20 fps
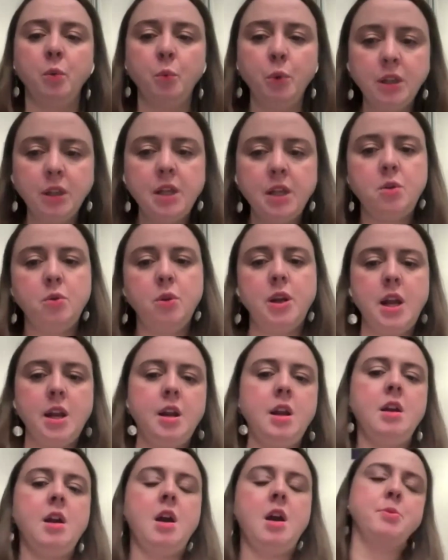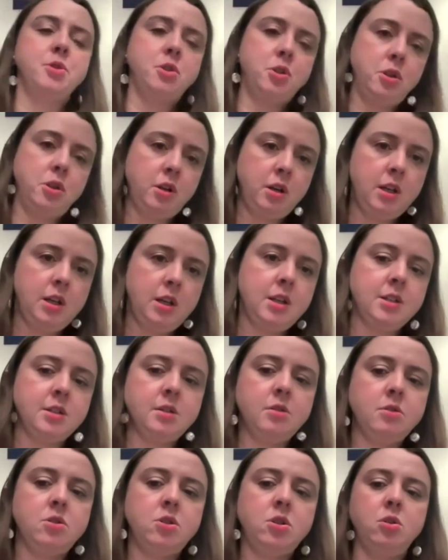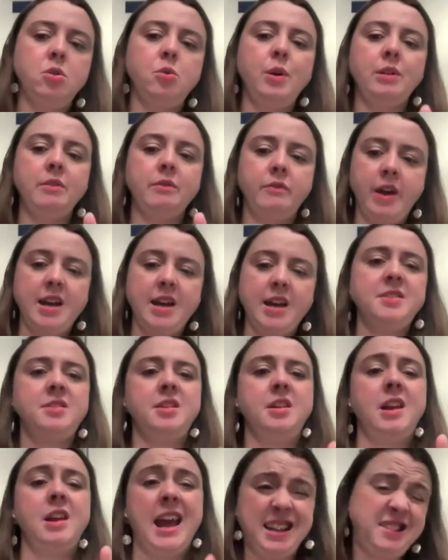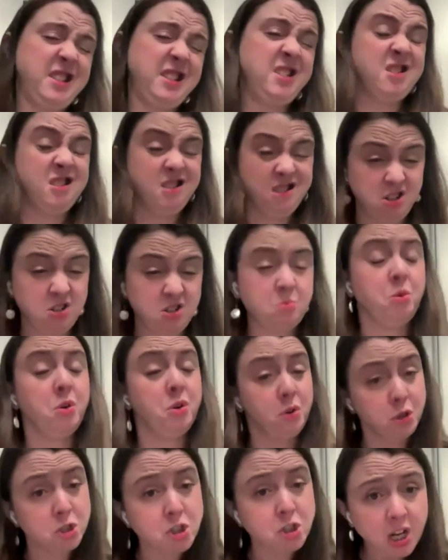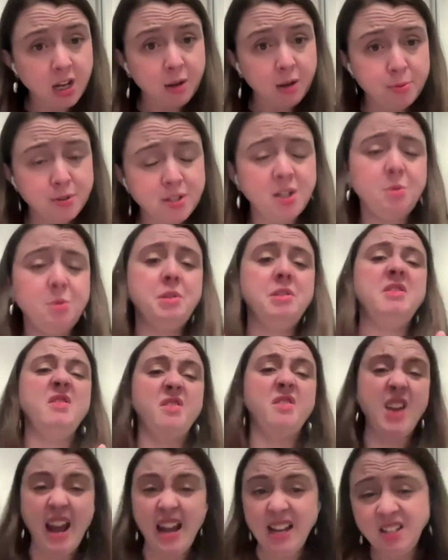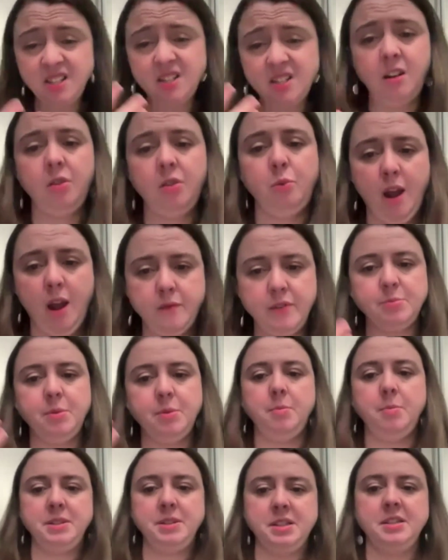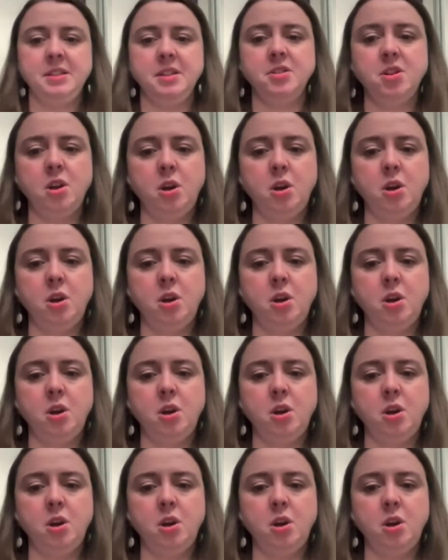we are really creating opportunities to invest in access to entrepreneurship, to invest in thriving small businesses.